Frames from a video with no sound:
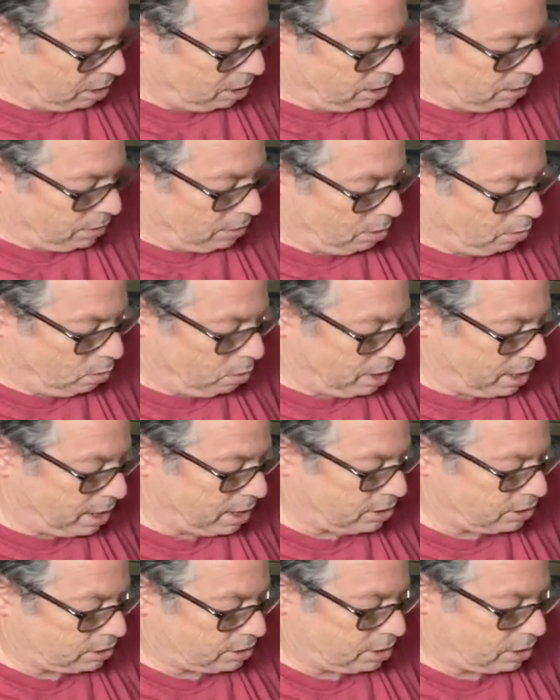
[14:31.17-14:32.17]
The
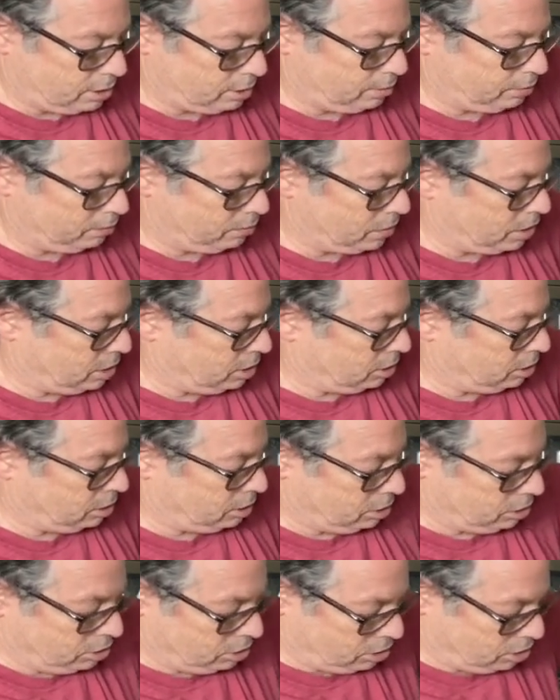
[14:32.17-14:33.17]
whisk,
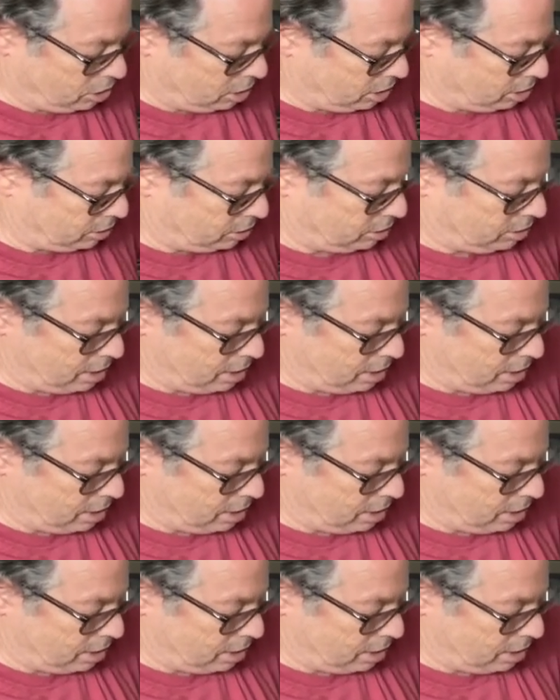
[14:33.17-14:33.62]
just